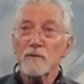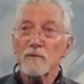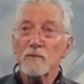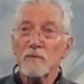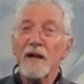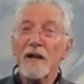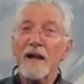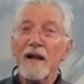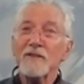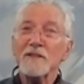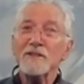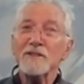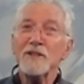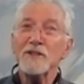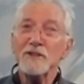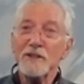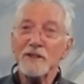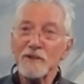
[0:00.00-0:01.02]
we're having
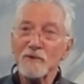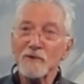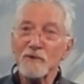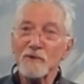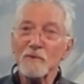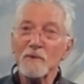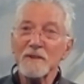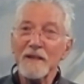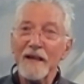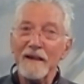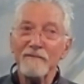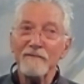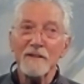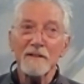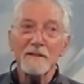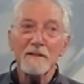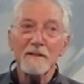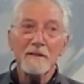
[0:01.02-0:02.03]
to deal with
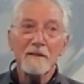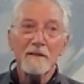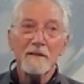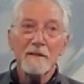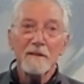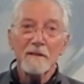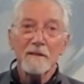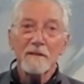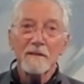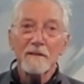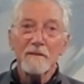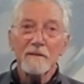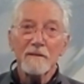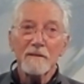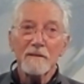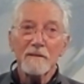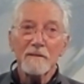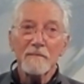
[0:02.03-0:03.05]
having
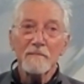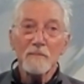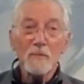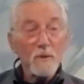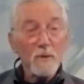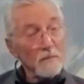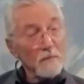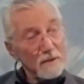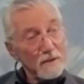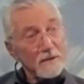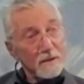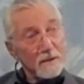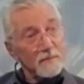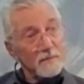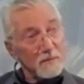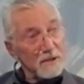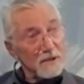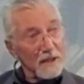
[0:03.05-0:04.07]
more
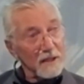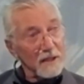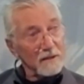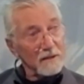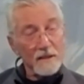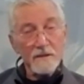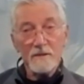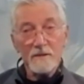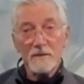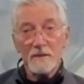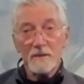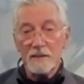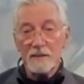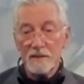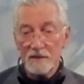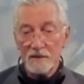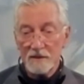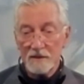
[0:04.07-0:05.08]
Muslims in our country.
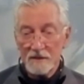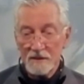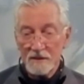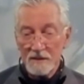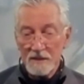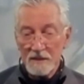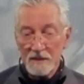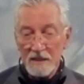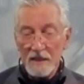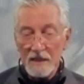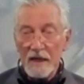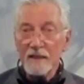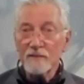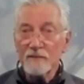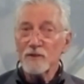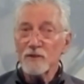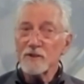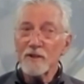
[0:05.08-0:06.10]

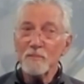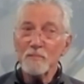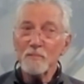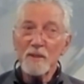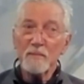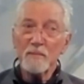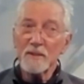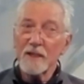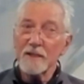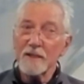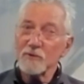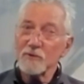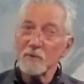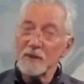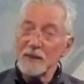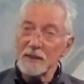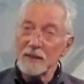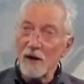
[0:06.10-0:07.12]
And for some people, that's really